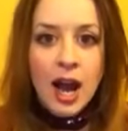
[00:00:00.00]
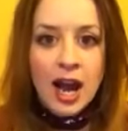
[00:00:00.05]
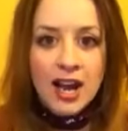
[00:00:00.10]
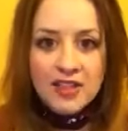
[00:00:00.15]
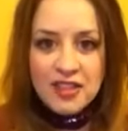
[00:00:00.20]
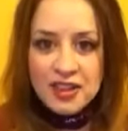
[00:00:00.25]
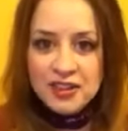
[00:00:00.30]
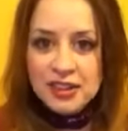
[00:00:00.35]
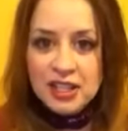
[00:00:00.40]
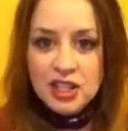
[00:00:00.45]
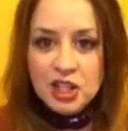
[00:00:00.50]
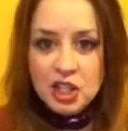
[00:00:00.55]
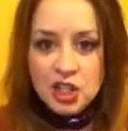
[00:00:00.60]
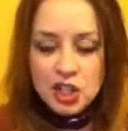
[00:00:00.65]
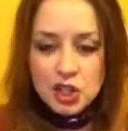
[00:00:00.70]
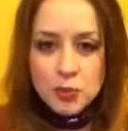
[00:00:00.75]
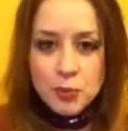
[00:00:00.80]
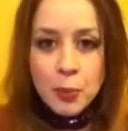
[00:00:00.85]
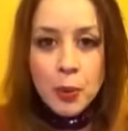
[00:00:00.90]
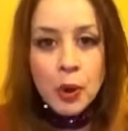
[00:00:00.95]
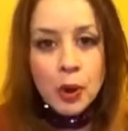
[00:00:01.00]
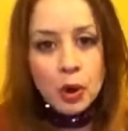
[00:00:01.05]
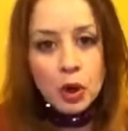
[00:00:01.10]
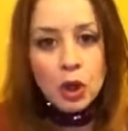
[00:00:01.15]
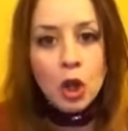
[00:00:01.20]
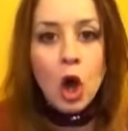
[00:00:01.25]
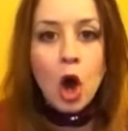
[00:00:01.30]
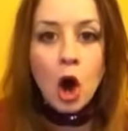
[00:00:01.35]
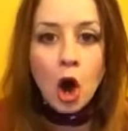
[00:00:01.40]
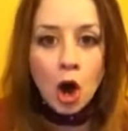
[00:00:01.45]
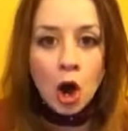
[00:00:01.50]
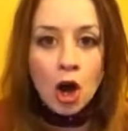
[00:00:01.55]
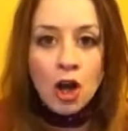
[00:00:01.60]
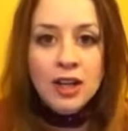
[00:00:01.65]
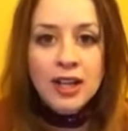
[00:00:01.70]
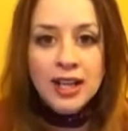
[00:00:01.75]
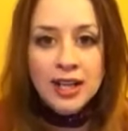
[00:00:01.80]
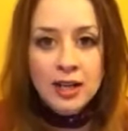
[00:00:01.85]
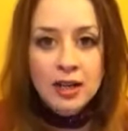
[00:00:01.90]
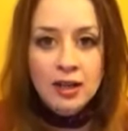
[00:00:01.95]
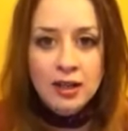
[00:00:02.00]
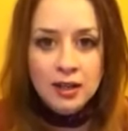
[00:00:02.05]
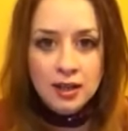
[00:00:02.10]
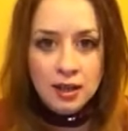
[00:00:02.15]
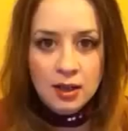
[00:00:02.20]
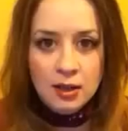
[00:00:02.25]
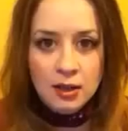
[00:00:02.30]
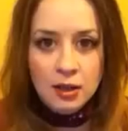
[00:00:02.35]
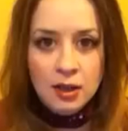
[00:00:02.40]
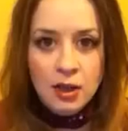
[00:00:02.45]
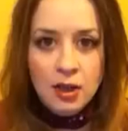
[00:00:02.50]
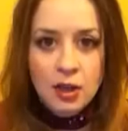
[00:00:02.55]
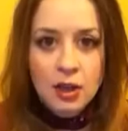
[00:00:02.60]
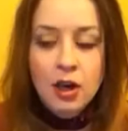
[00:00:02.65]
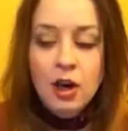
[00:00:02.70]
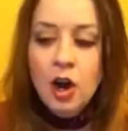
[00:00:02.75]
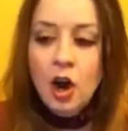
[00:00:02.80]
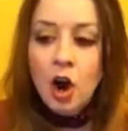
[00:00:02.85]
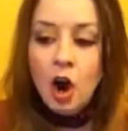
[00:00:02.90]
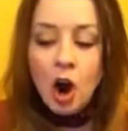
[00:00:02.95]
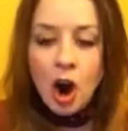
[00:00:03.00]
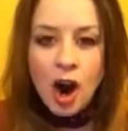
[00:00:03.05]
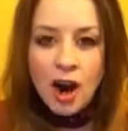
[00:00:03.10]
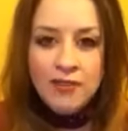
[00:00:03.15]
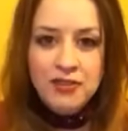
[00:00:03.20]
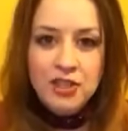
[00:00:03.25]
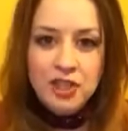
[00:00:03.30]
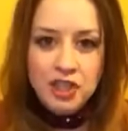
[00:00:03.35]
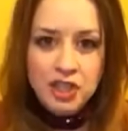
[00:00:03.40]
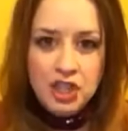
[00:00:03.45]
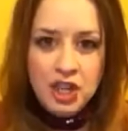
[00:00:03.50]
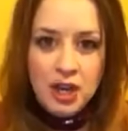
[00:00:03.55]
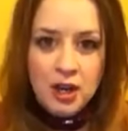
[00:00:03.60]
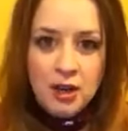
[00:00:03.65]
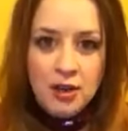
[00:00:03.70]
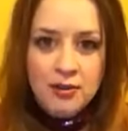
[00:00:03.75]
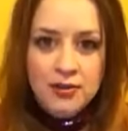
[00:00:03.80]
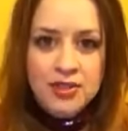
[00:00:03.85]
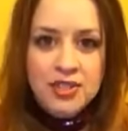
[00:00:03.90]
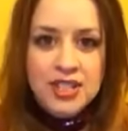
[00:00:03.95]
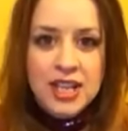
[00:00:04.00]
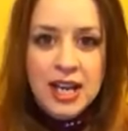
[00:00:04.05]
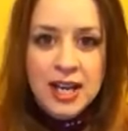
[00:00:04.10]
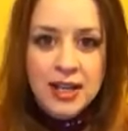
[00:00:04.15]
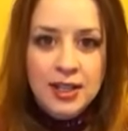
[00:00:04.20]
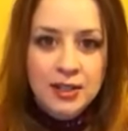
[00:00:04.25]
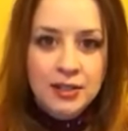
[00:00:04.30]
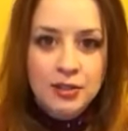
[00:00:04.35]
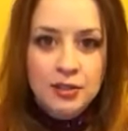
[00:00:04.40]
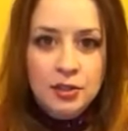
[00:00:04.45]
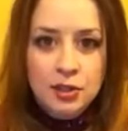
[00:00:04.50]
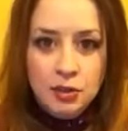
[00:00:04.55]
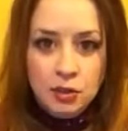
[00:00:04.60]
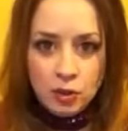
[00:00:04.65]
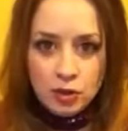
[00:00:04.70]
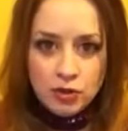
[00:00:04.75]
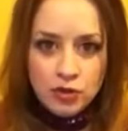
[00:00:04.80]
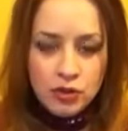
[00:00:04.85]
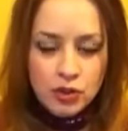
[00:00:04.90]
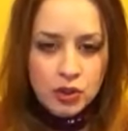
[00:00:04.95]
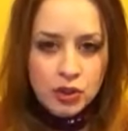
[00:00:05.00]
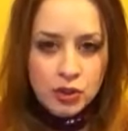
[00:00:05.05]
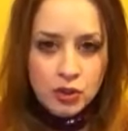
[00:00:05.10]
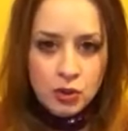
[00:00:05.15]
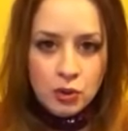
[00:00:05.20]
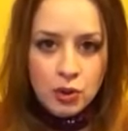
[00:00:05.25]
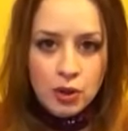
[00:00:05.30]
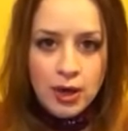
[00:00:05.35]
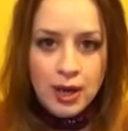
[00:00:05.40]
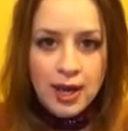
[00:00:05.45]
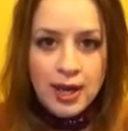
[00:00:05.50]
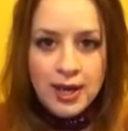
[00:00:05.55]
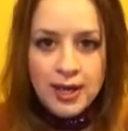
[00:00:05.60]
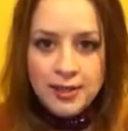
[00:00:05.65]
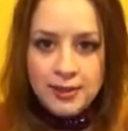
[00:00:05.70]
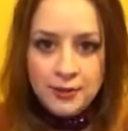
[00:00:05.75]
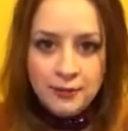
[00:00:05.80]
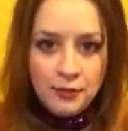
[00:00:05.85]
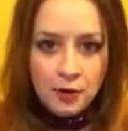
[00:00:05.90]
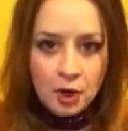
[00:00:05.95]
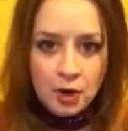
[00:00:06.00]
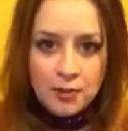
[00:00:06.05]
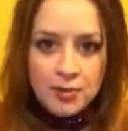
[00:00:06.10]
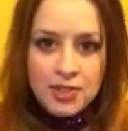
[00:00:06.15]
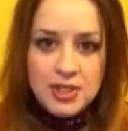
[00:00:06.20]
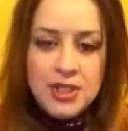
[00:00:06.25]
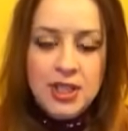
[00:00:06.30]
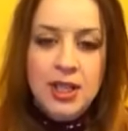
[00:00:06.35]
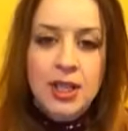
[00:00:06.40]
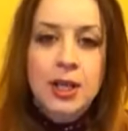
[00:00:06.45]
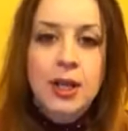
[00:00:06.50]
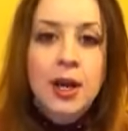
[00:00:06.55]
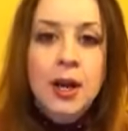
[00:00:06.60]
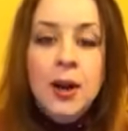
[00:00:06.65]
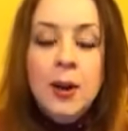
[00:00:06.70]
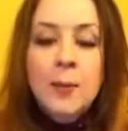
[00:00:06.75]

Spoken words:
I think they should just pull all hair color off the shelves at the grocery store and at the pharmacy.